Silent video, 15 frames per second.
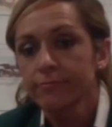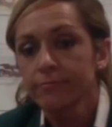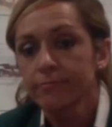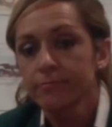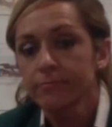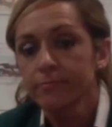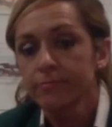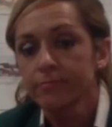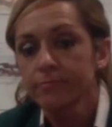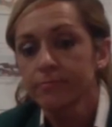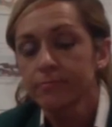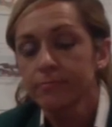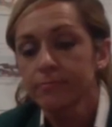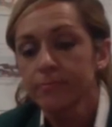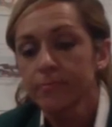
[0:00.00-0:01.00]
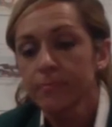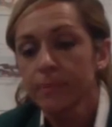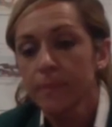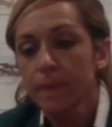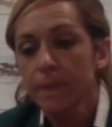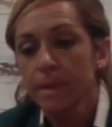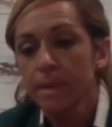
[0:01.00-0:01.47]

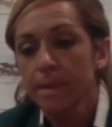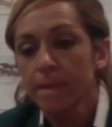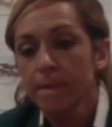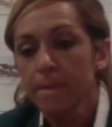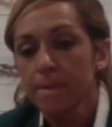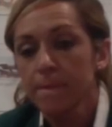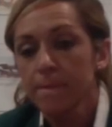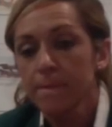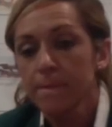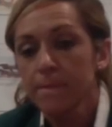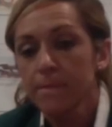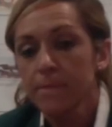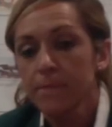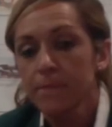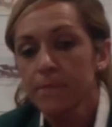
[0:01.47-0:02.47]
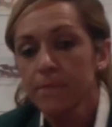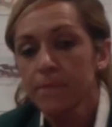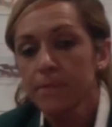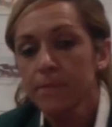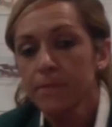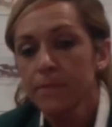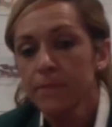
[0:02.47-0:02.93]

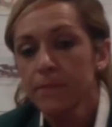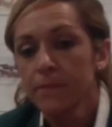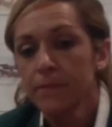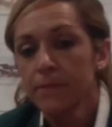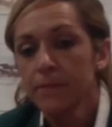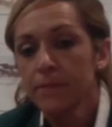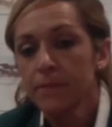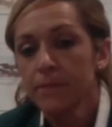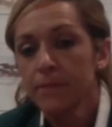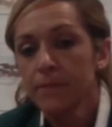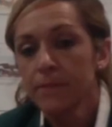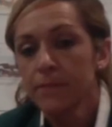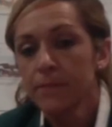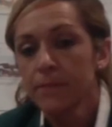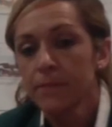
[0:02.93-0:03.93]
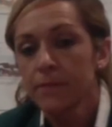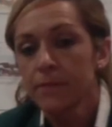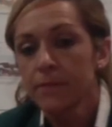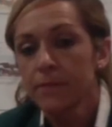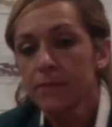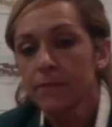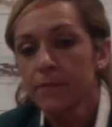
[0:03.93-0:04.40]

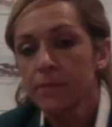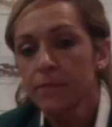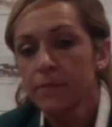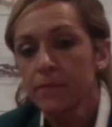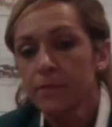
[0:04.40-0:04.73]
No words are spoken by the person on screen.